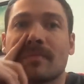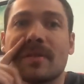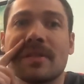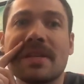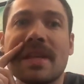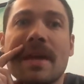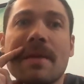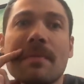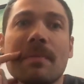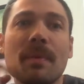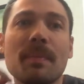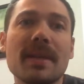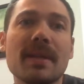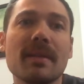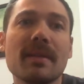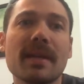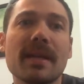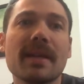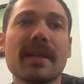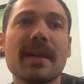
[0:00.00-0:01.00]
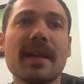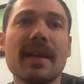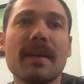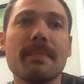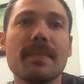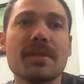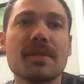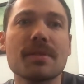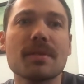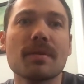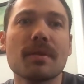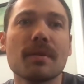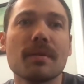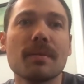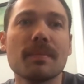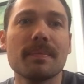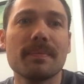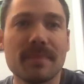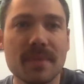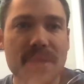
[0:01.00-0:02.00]
Today we'll be looking at Mr.
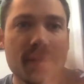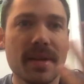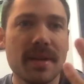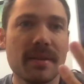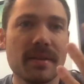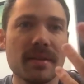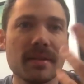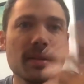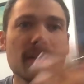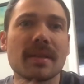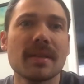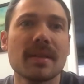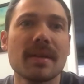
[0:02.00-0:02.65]
Holmes here.